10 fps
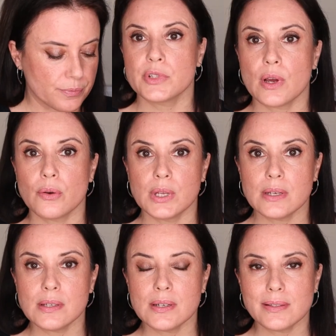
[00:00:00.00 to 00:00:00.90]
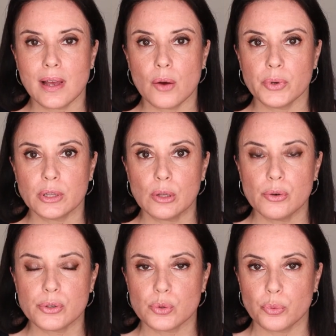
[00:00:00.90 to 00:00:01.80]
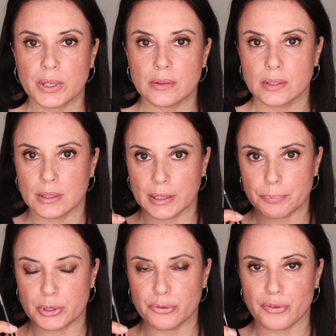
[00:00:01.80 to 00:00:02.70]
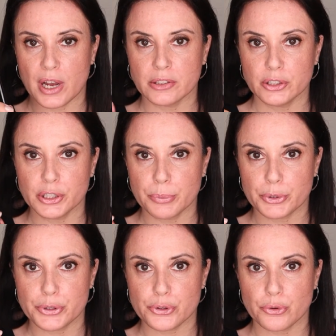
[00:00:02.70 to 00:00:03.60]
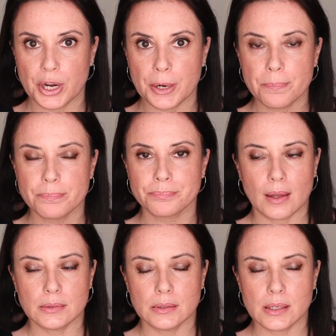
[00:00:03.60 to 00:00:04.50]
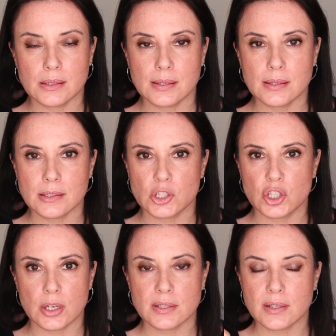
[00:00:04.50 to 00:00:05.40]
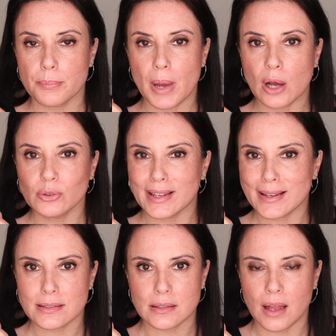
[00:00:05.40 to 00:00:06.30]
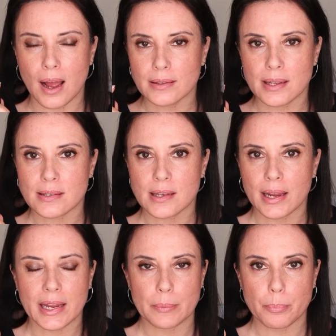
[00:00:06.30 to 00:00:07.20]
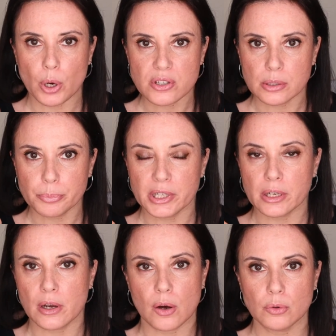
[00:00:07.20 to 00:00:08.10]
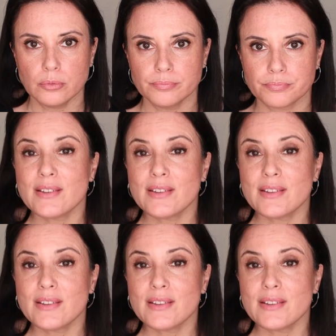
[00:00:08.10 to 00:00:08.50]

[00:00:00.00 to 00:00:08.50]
So this is how it looks with the lip definer number three. And this is just about as light as I can possibly go.